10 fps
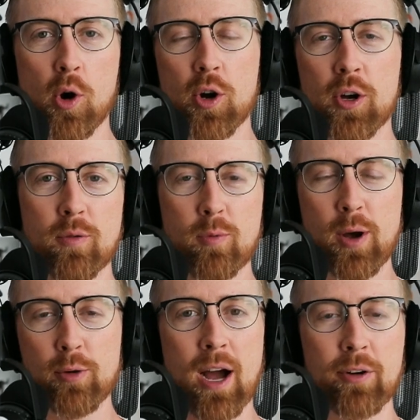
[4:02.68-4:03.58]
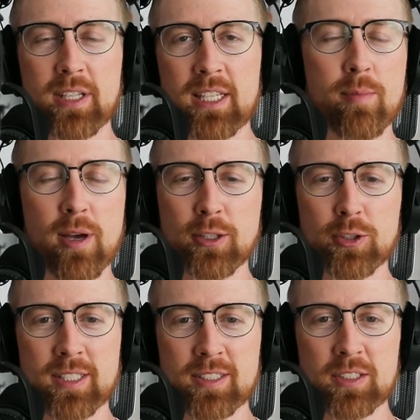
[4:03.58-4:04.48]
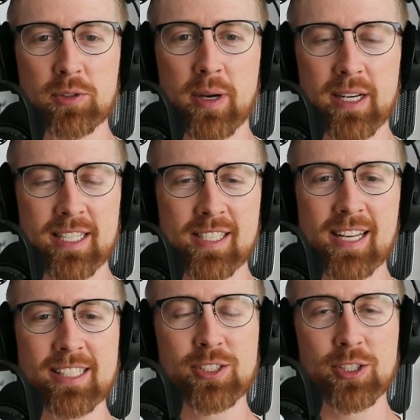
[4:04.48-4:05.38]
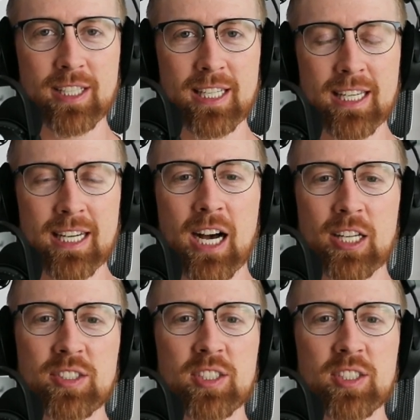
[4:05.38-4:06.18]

work when routing email addresses, but essentially a